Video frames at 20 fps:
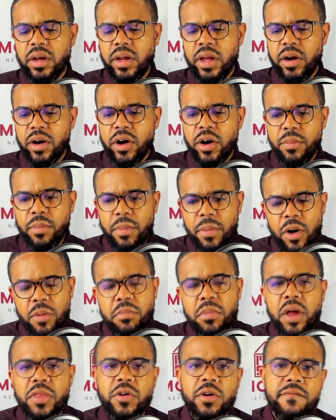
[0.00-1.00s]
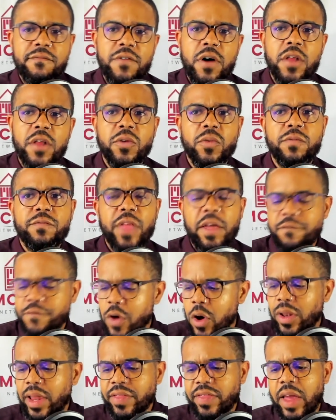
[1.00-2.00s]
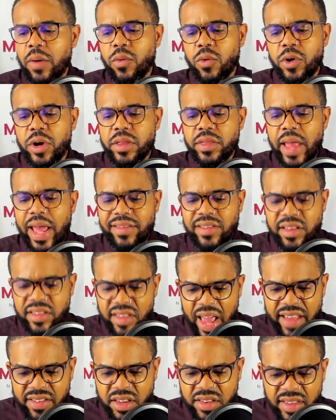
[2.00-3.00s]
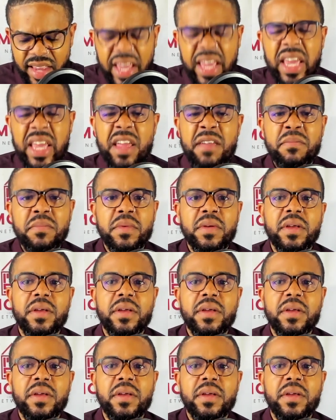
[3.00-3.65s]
her, her, her mother and father, they fought like they were as a, as a team.